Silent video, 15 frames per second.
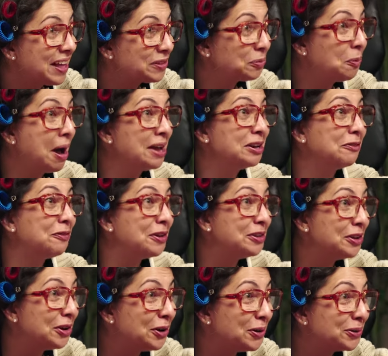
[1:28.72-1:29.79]
That's wonderful
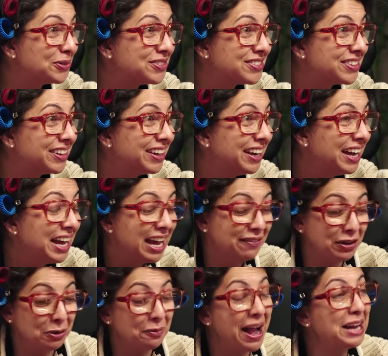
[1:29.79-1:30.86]
news if
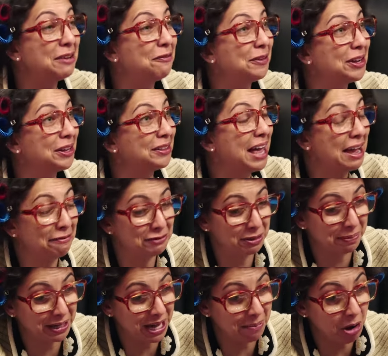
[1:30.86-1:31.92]
you're ready for your life to
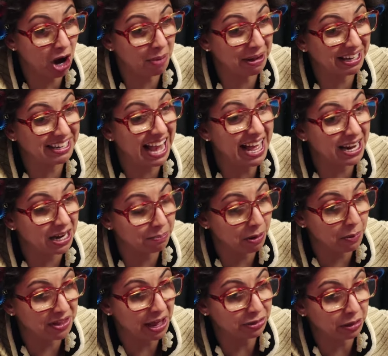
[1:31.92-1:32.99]
become Armageddon, but
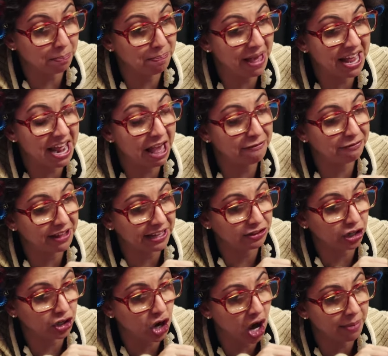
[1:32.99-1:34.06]
without the Ben Affleck to
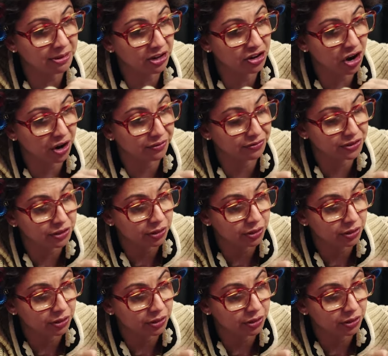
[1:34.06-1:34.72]
calm your nerves.